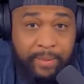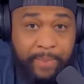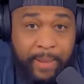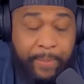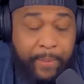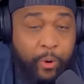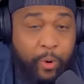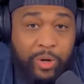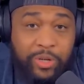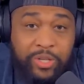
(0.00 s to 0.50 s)

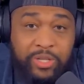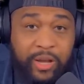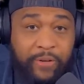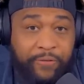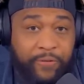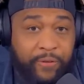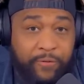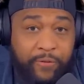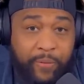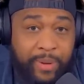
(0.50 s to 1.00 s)
People who are
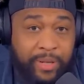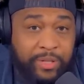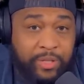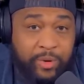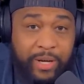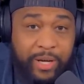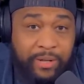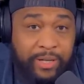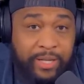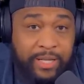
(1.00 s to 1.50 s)
suffering from
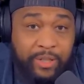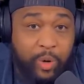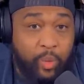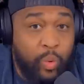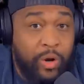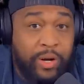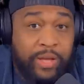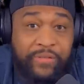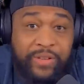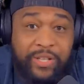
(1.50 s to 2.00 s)
mental illness
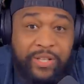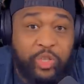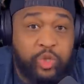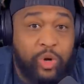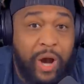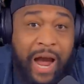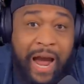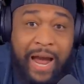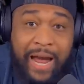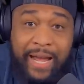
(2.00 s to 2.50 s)
won't even
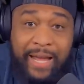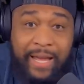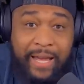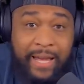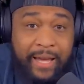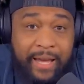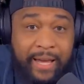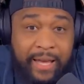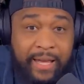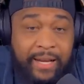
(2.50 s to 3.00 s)
try
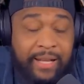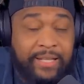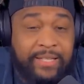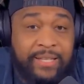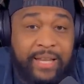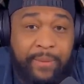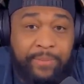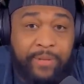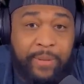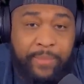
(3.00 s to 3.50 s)
and
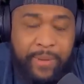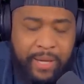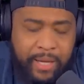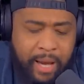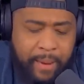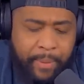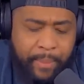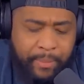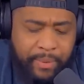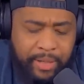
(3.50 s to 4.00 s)
attempt to
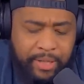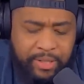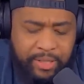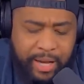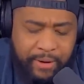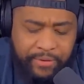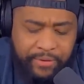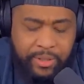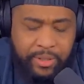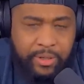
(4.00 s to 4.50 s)
become a
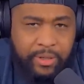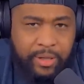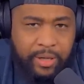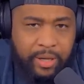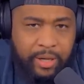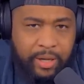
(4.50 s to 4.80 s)
police officer.